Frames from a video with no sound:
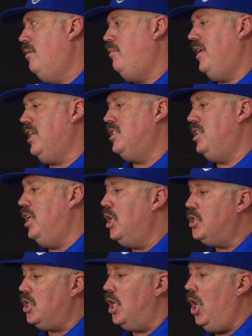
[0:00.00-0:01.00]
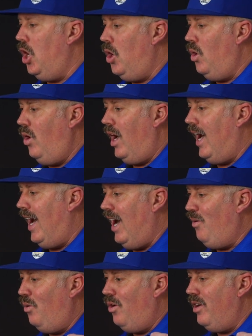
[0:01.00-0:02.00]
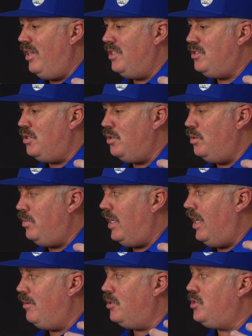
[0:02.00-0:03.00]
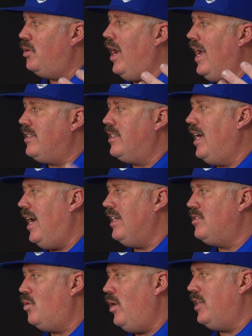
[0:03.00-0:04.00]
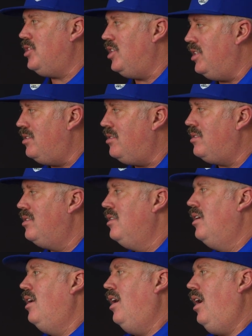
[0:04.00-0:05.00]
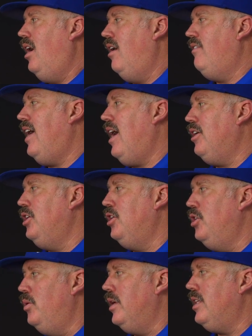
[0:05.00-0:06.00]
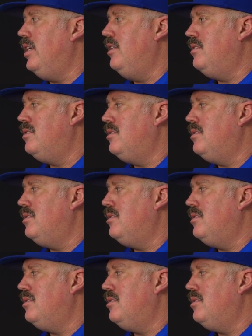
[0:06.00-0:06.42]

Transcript: Because years ago, I wanted to be able to ask guys questions of how you're doing this.